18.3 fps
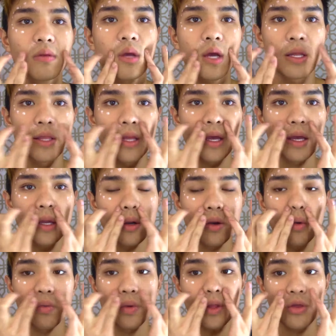And
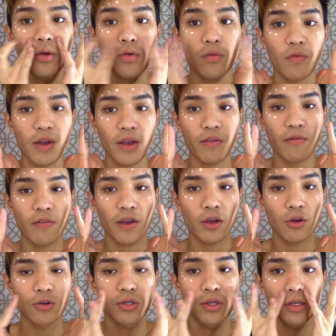then with your ring
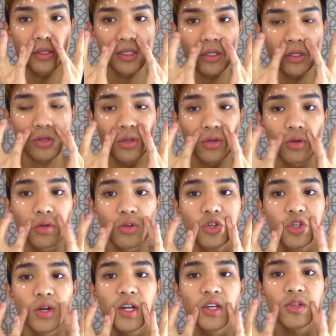fingers, because these are the
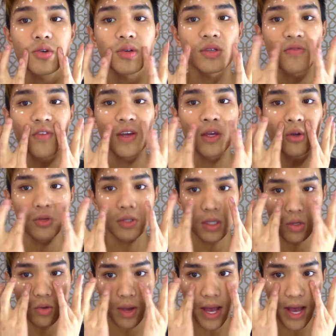gentlest fingers
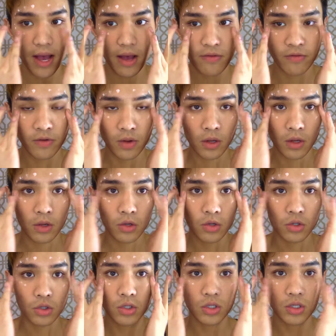that you have,
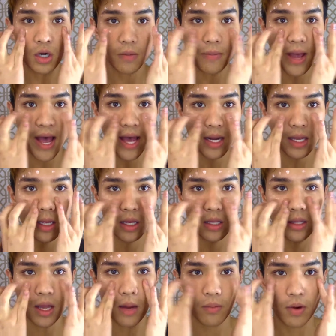just start patting
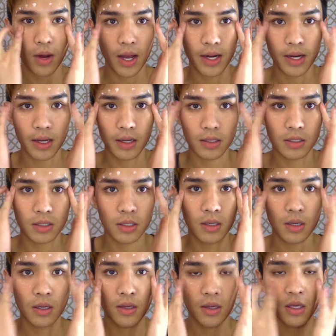in that product,
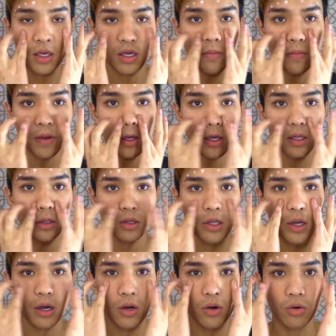keeping it
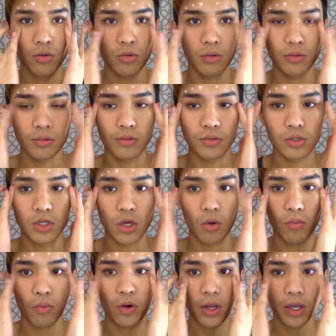low.
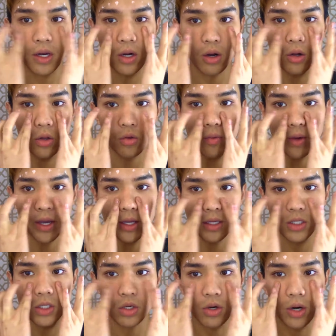Don't bring it all the way
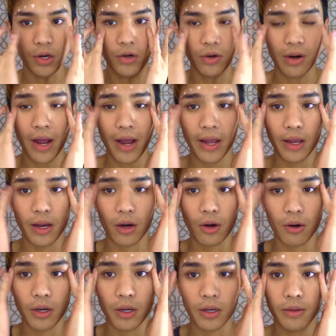to your under eye
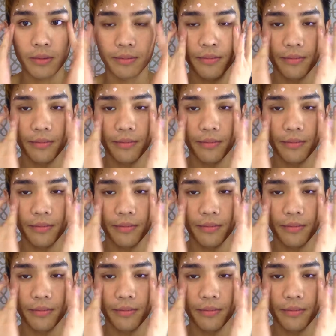area.